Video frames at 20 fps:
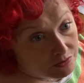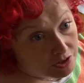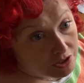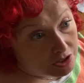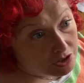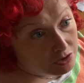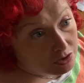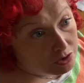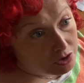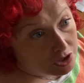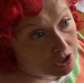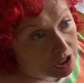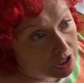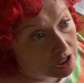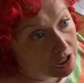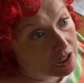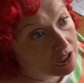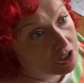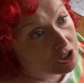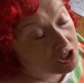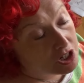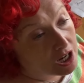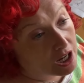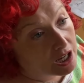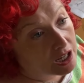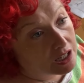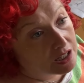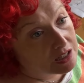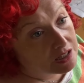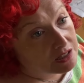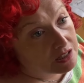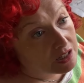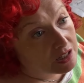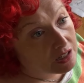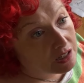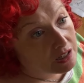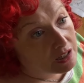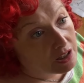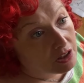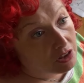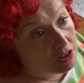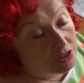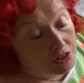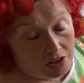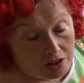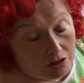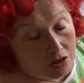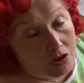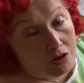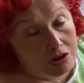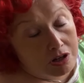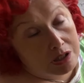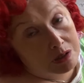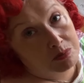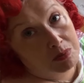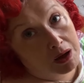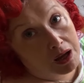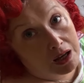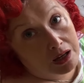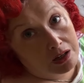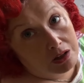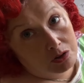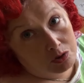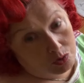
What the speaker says: videos, she has the longest back